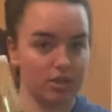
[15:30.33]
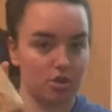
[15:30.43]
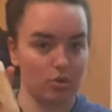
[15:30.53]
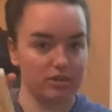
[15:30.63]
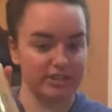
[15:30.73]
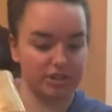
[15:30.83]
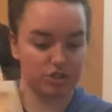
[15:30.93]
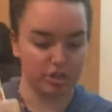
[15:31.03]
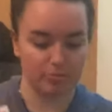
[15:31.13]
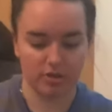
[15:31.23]
goldy and
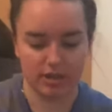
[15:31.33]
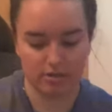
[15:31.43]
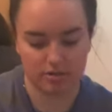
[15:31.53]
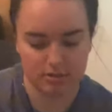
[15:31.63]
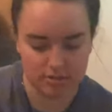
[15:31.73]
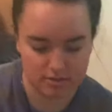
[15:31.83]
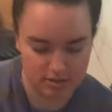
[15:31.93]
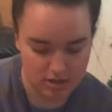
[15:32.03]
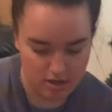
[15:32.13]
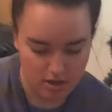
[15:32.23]
shimmery because
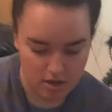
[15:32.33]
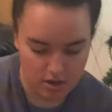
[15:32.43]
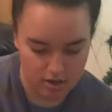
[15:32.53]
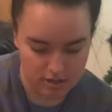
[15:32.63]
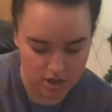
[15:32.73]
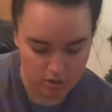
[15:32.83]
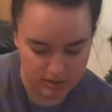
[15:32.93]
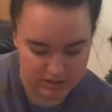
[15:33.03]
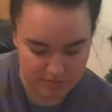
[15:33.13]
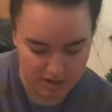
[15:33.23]
all the
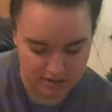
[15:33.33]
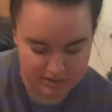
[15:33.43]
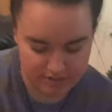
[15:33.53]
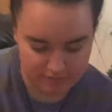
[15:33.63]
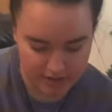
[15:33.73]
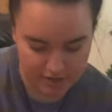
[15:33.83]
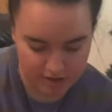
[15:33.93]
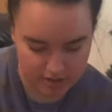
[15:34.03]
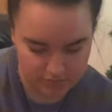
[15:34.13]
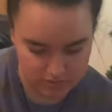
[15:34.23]
gold sparkles in it fly
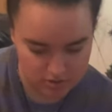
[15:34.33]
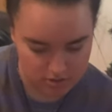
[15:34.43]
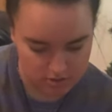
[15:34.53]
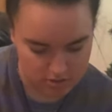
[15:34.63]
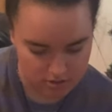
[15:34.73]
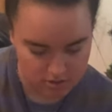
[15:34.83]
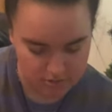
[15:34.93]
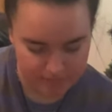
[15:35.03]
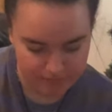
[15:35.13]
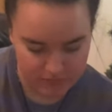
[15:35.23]
around.
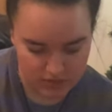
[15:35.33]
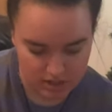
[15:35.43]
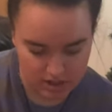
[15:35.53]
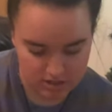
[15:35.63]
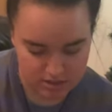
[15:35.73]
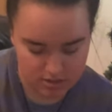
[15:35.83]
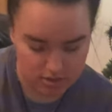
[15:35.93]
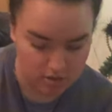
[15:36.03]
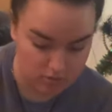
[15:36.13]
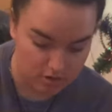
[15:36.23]
It's
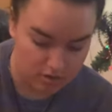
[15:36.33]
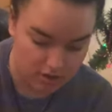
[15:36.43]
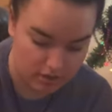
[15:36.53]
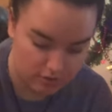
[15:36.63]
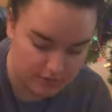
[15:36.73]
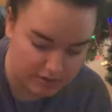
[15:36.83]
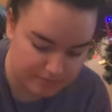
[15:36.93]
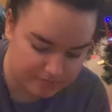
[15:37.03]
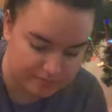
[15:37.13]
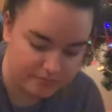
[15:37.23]
so, oh, I love it.
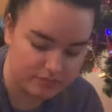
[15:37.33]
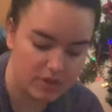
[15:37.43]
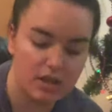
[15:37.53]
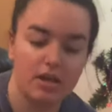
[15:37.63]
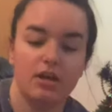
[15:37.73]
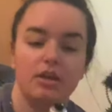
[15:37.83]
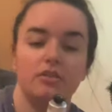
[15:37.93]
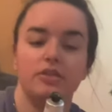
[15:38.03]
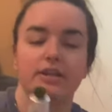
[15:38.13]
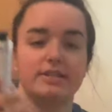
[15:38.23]

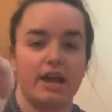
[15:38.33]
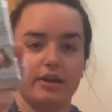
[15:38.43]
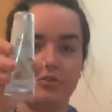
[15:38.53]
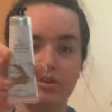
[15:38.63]
This hand